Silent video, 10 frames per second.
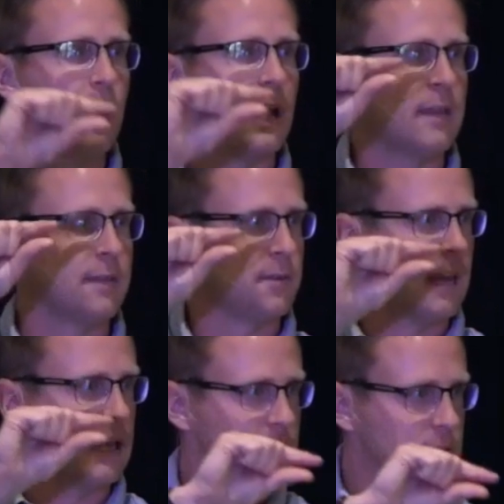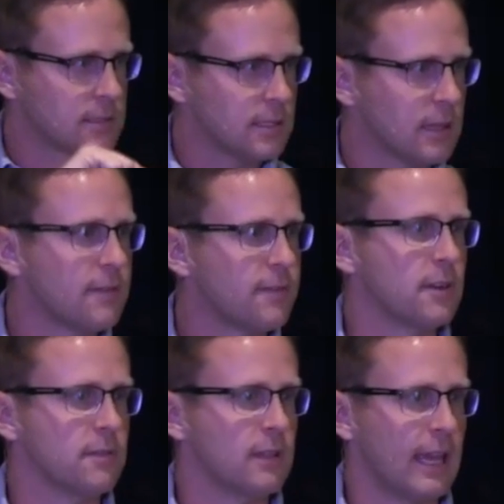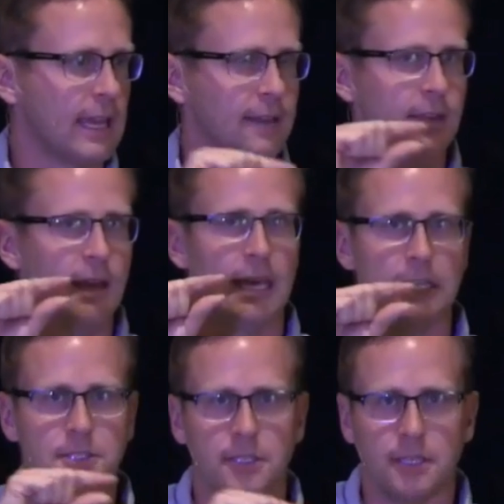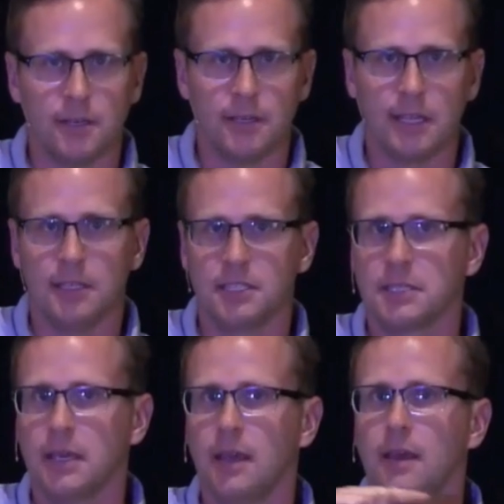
way through that little sliver of land, ancient Near East,